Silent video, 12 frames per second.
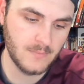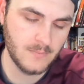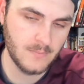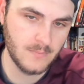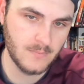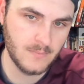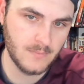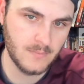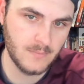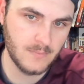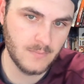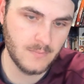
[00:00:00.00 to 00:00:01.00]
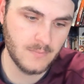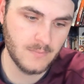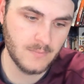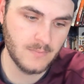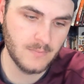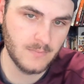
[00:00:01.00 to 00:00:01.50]

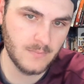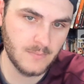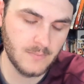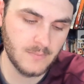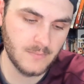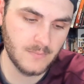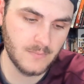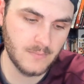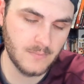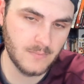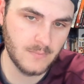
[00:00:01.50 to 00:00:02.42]
(not speaking)